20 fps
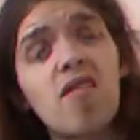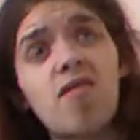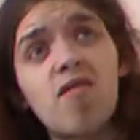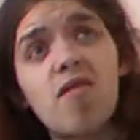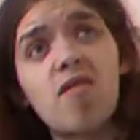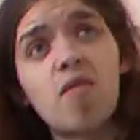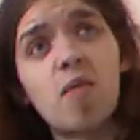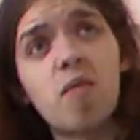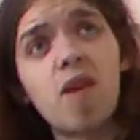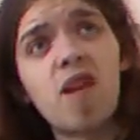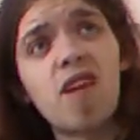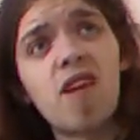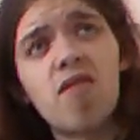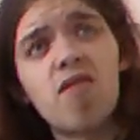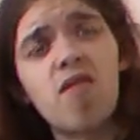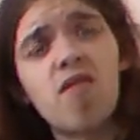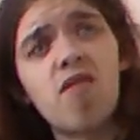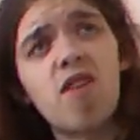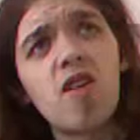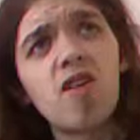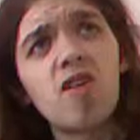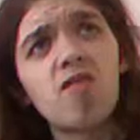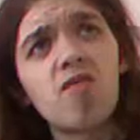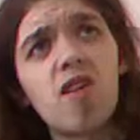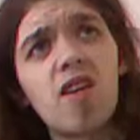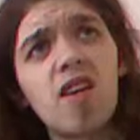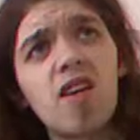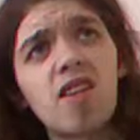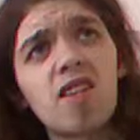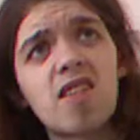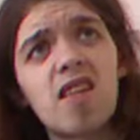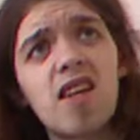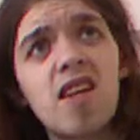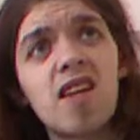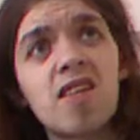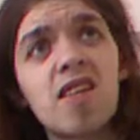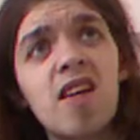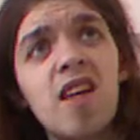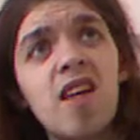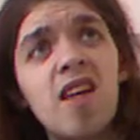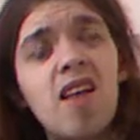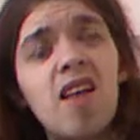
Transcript: from the Plinkett reviews where he says,